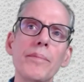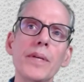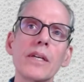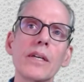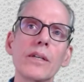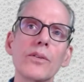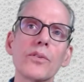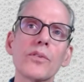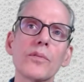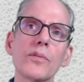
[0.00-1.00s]

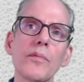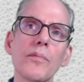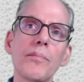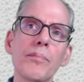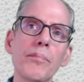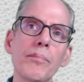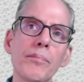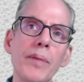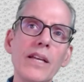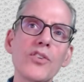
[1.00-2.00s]
because
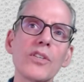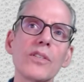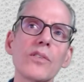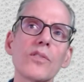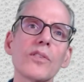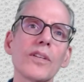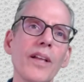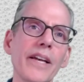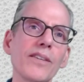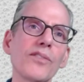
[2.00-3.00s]
patients
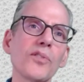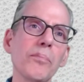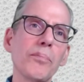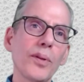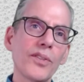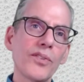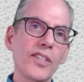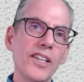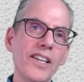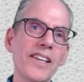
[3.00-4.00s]
like
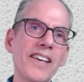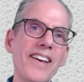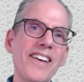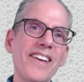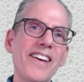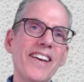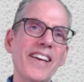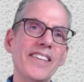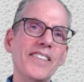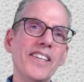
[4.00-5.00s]
simplicity,
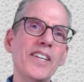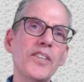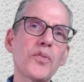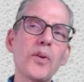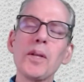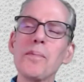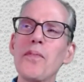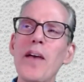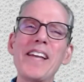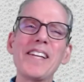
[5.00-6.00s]
and
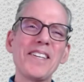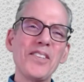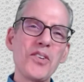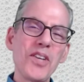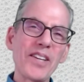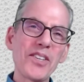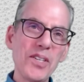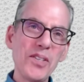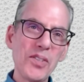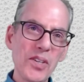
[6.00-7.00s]
intralymphatic
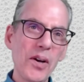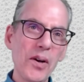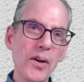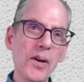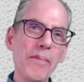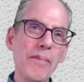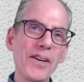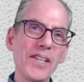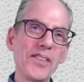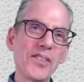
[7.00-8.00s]
injections are
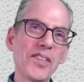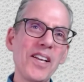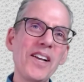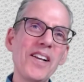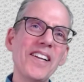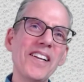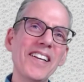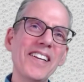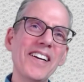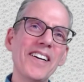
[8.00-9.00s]
about as
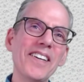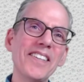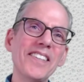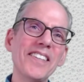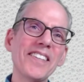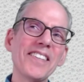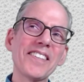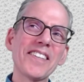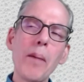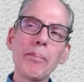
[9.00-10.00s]
uh,
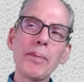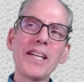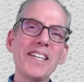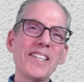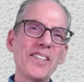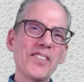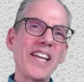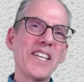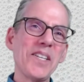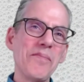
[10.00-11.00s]
complicated as
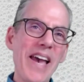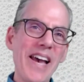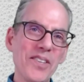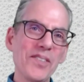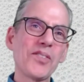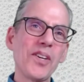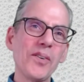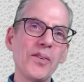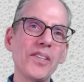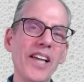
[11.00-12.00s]
I can imagine.
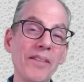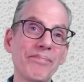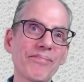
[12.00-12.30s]
So yeah,